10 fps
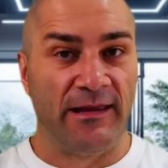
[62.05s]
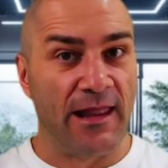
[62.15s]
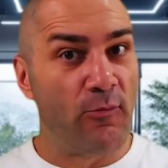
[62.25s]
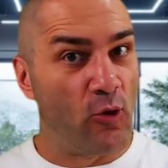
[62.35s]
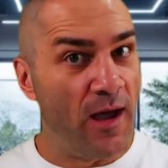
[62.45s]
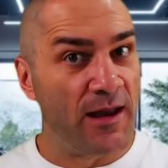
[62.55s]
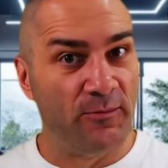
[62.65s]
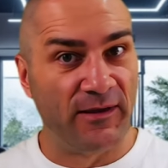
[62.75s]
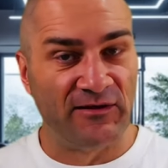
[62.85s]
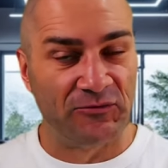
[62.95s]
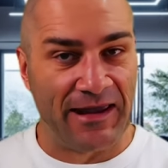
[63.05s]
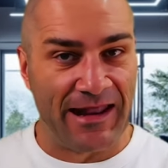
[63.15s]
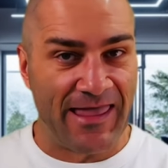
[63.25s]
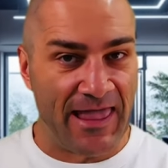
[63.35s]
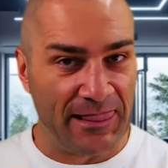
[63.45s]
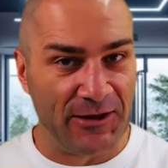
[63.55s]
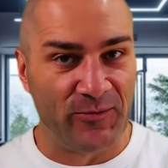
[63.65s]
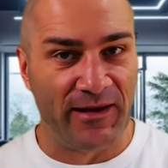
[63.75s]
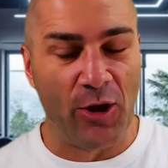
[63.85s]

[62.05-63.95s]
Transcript: Number one, because we're getting that little bit